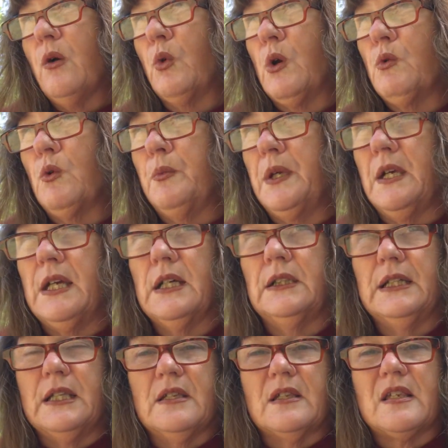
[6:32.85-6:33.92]
We will be
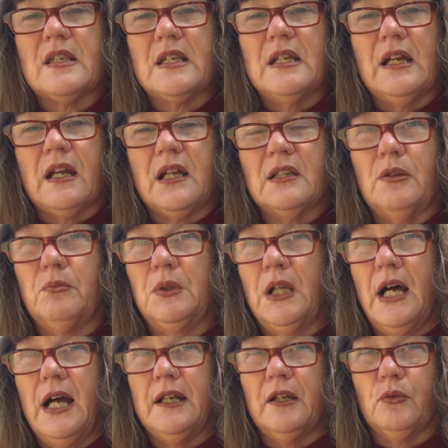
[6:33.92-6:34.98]
healing the sick and the
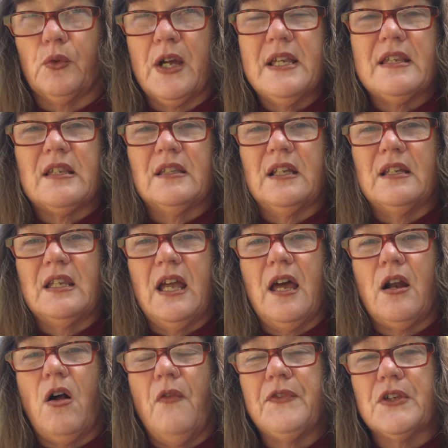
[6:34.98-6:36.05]
blind and raising the
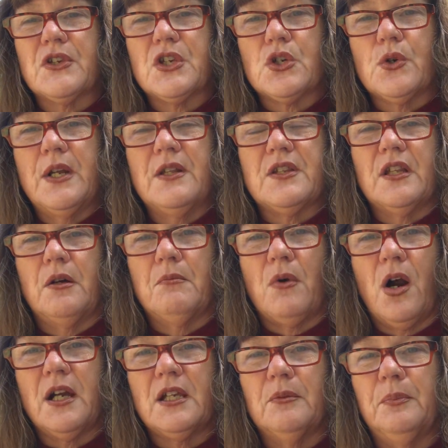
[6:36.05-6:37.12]
dead off the streets and the
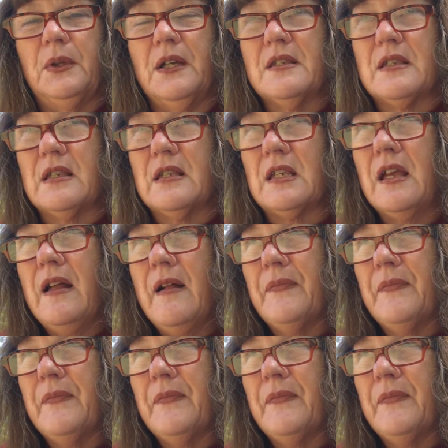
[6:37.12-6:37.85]
marketplaces